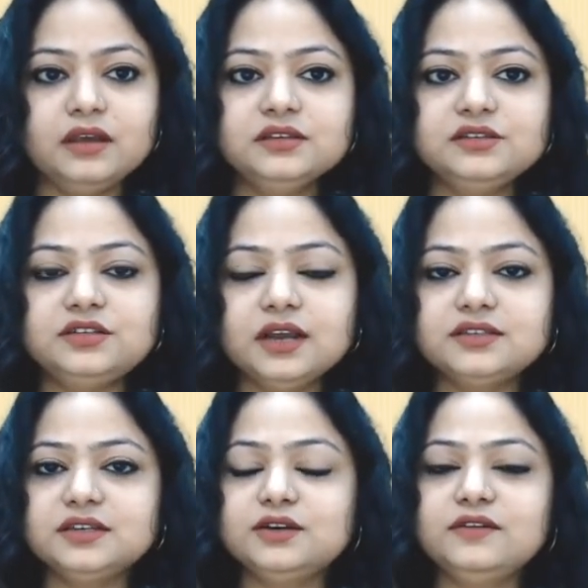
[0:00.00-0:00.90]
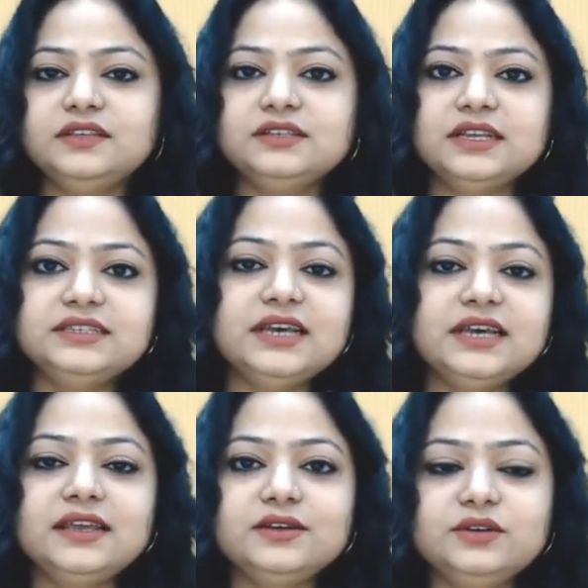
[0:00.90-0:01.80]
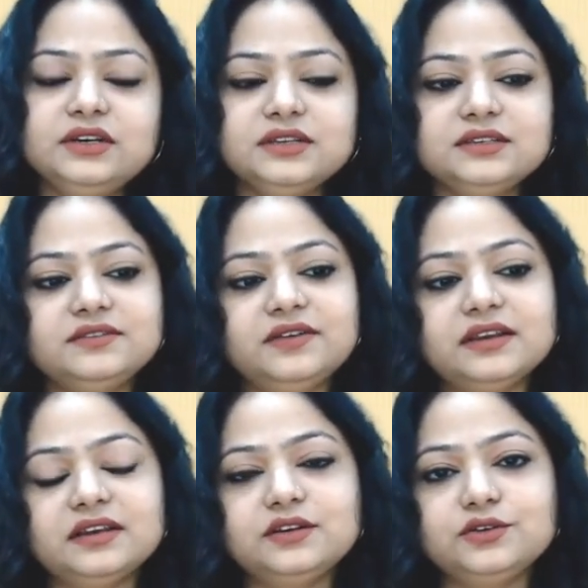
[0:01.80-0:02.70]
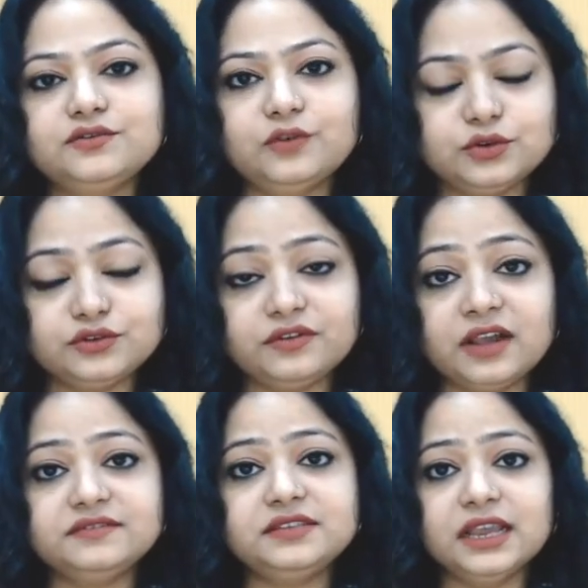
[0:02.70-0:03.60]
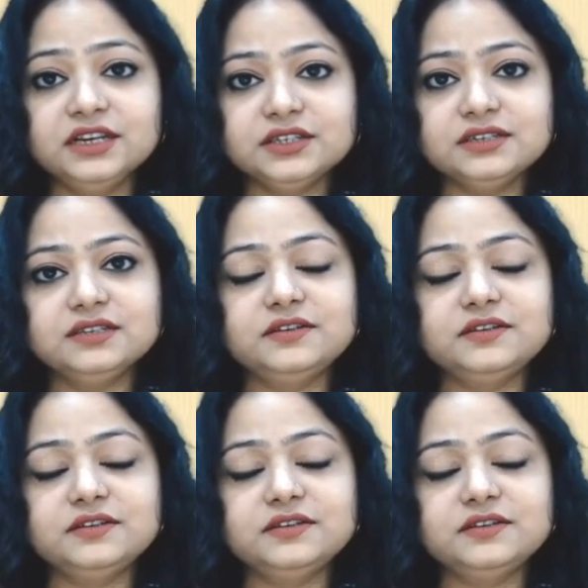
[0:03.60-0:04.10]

Structure of this entire unit is divided into 4 to 5 sections,